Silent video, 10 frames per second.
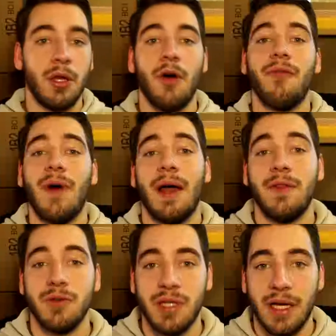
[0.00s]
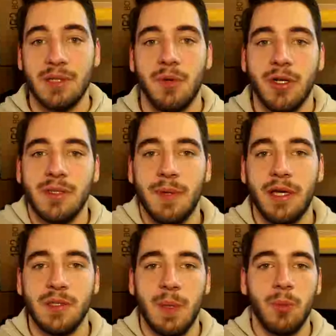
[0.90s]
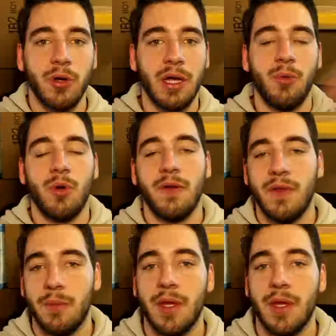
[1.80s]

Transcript: find those textbooks, because people are getting rid of them.